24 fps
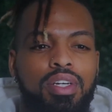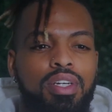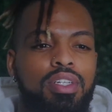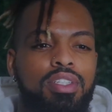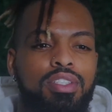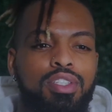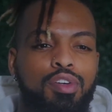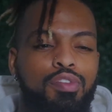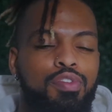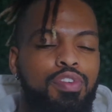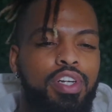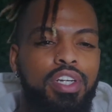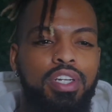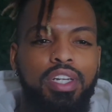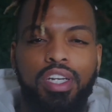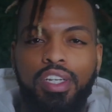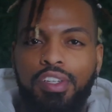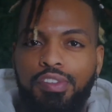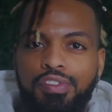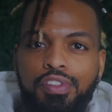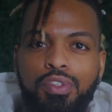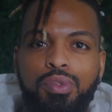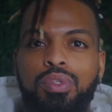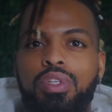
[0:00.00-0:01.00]
So for the
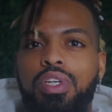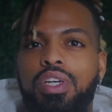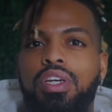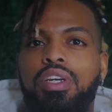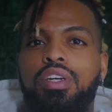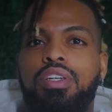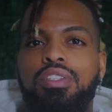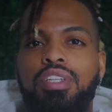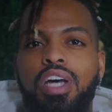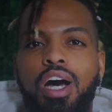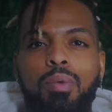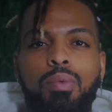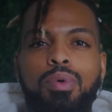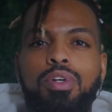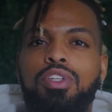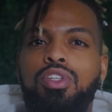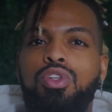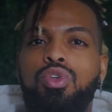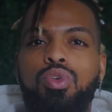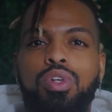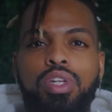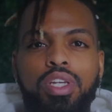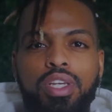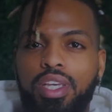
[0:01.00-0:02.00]
next few years, I would
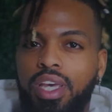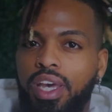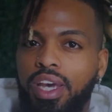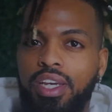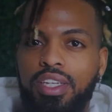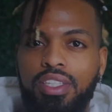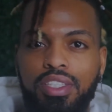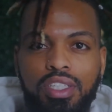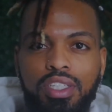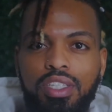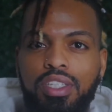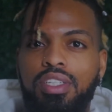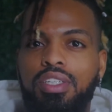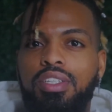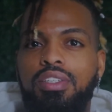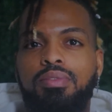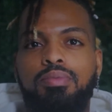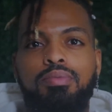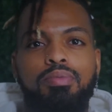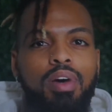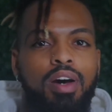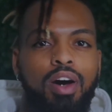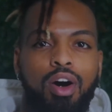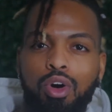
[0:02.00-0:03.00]
do it
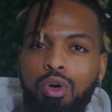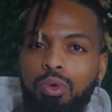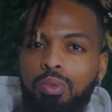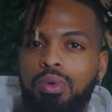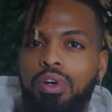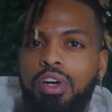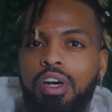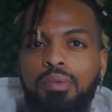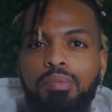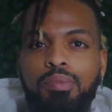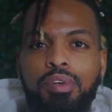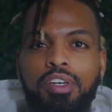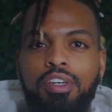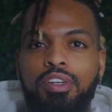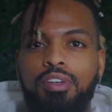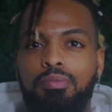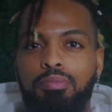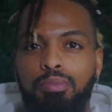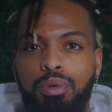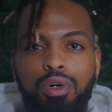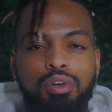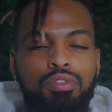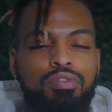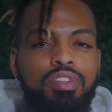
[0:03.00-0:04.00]
occasionally, homecoming,
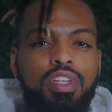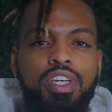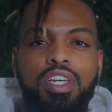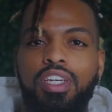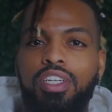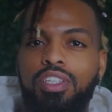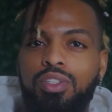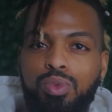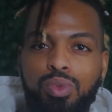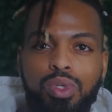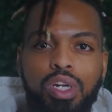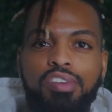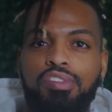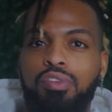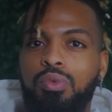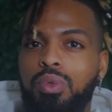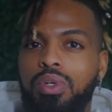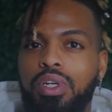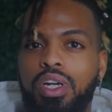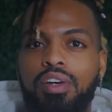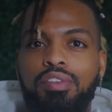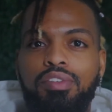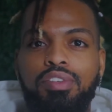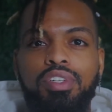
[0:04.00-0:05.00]
birthdays,
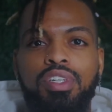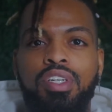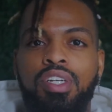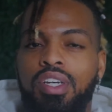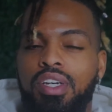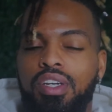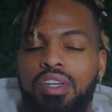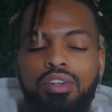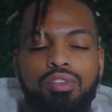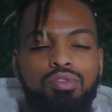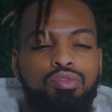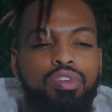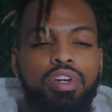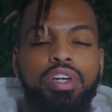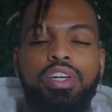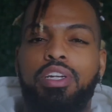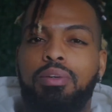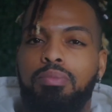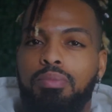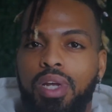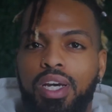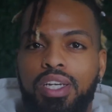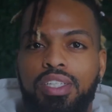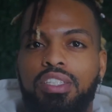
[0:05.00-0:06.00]
whatever,
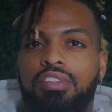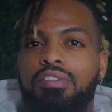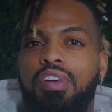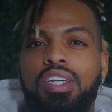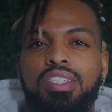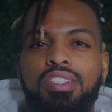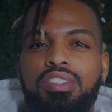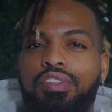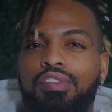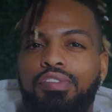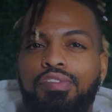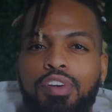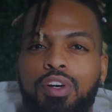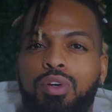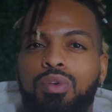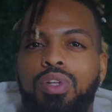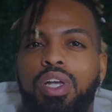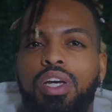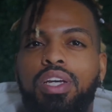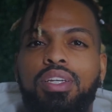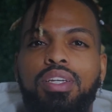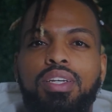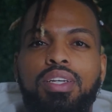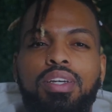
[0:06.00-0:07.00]
random nights if I just felt
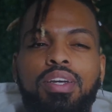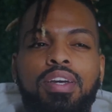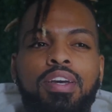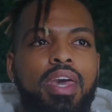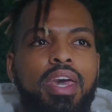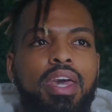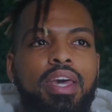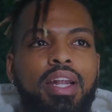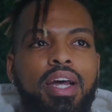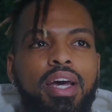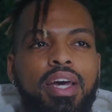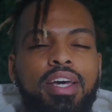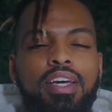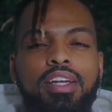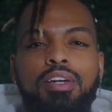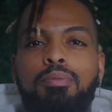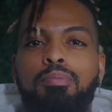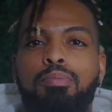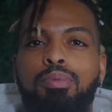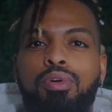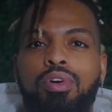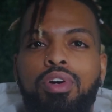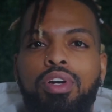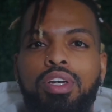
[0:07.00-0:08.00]
like it. And I hit a
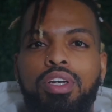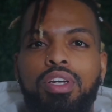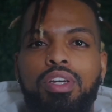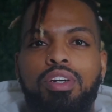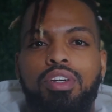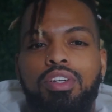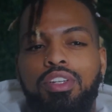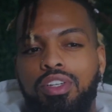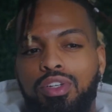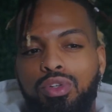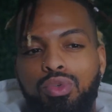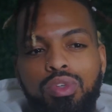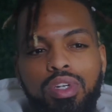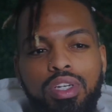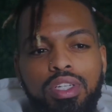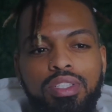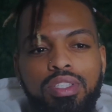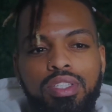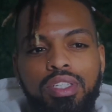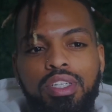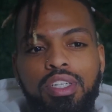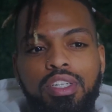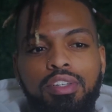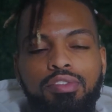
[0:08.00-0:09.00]
point, New
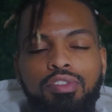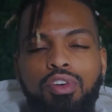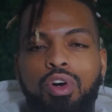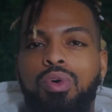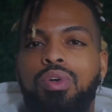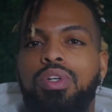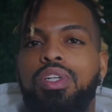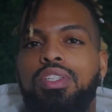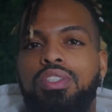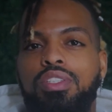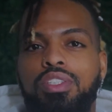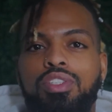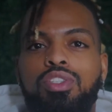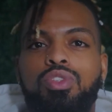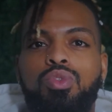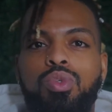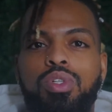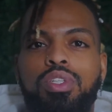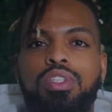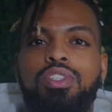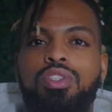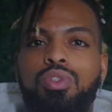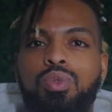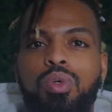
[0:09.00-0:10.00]
Year's Eve going into
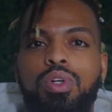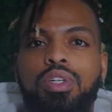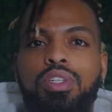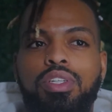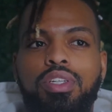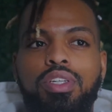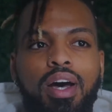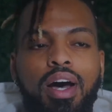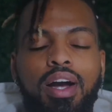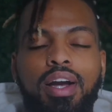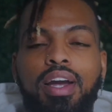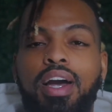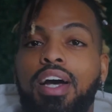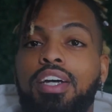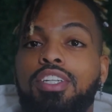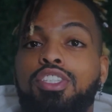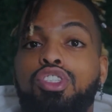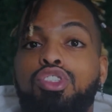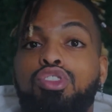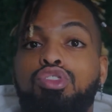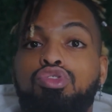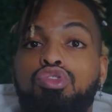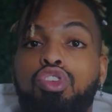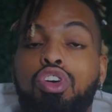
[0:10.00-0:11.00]
2020, I
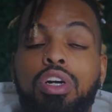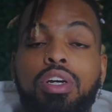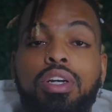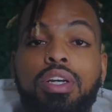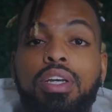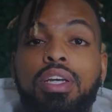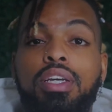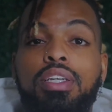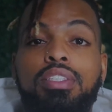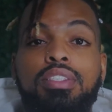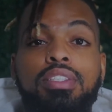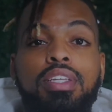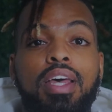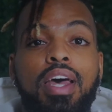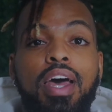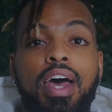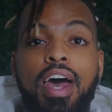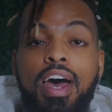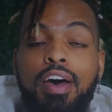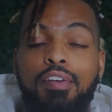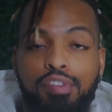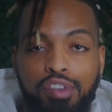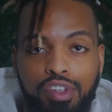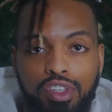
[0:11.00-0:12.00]
got drunk as
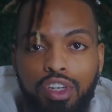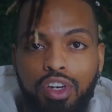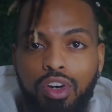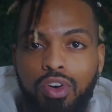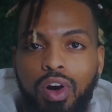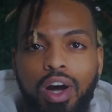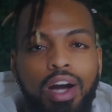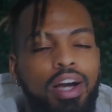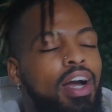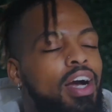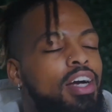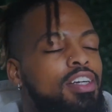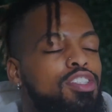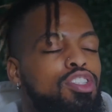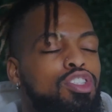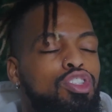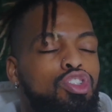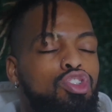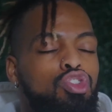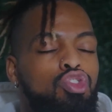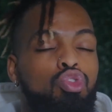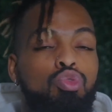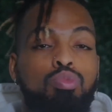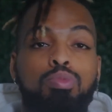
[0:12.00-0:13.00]
ever, yo. I got
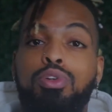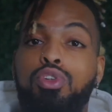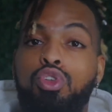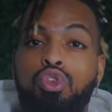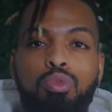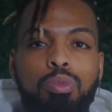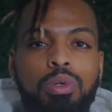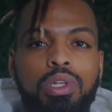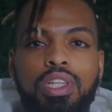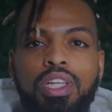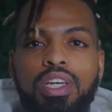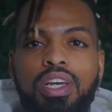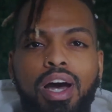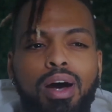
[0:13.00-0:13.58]
super duper lit.